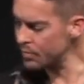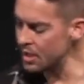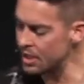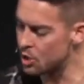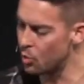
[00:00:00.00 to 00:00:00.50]

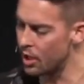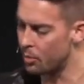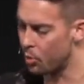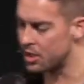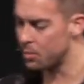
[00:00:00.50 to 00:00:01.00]
This is one of
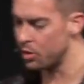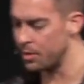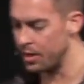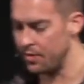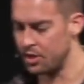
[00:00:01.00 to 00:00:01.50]
the principles.
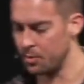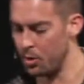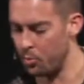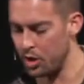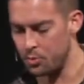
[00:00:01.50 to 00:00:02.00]
I'm gonna give you some,
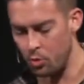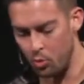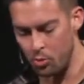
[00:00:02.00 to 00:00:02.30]
a principle and